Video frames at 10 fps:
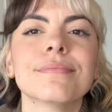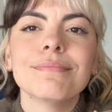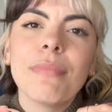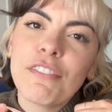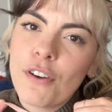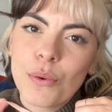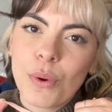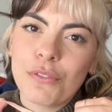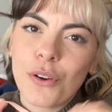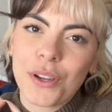My phone
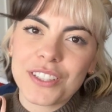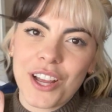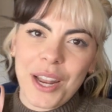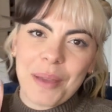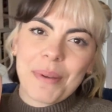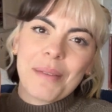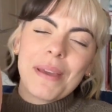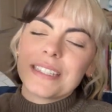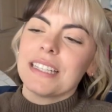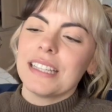won't focus on it, but
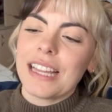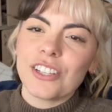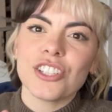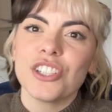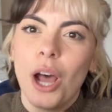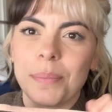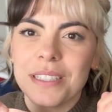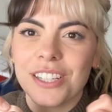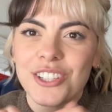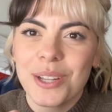basically I just top
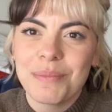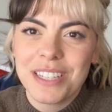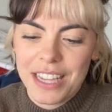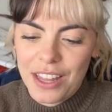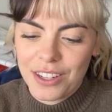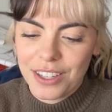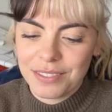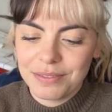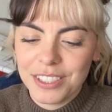stitched them together and,